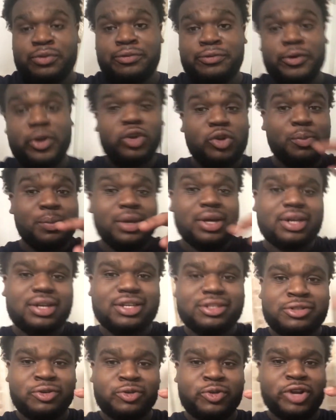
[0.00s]
Follow me on
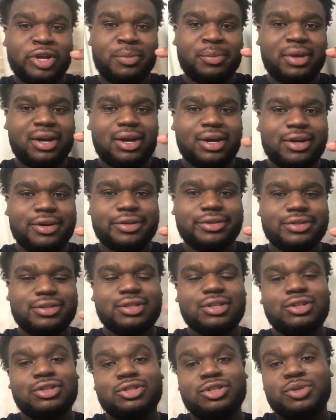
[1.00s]
Instagram, guys.
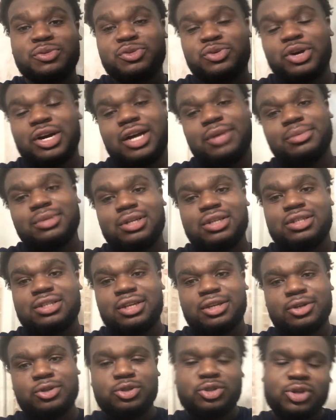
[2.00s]
Subscribe to the
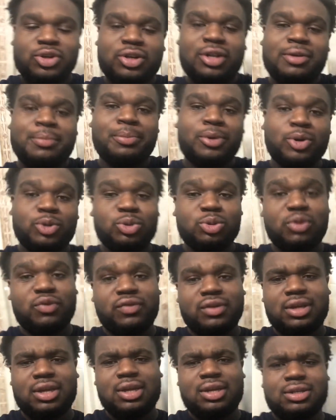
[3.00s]
channel, turn on post
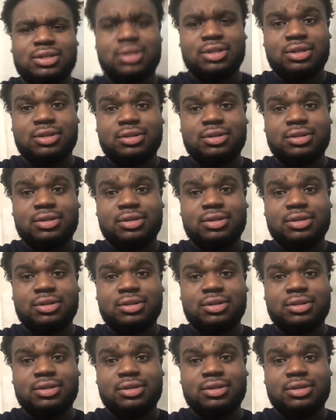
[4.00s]
notifications.